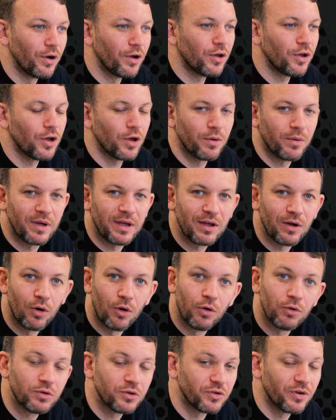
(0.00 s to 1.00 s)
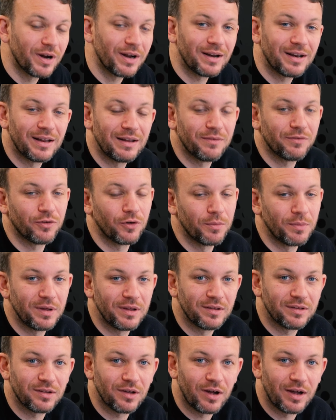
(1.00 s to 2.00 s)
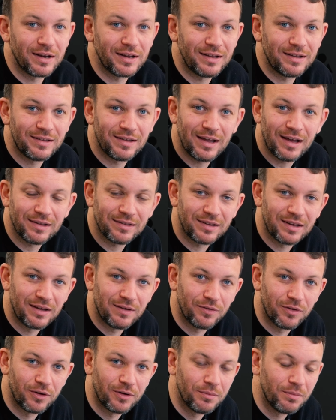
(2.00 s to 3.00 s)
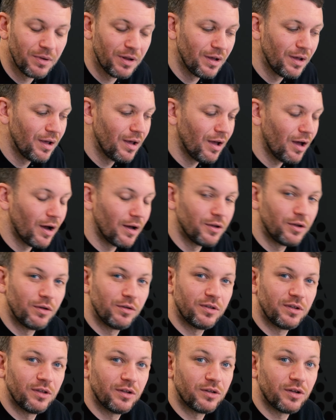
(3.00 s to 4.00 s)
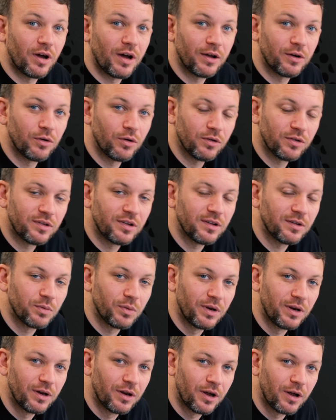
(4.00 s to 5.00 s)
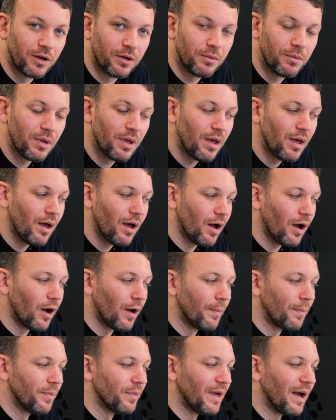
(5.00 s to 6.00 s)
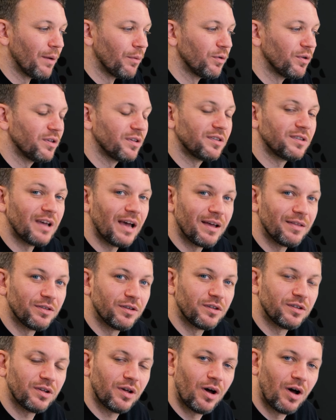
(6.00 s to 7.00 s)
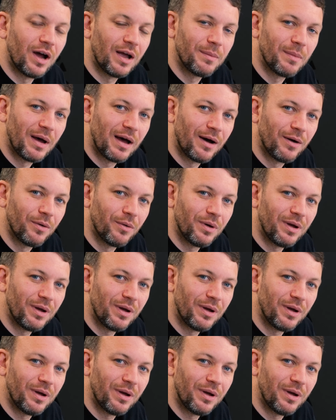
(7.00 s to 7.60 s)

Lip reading: a GUI, or directly from inside ETS even, using the diagnostics window, that would set the timeout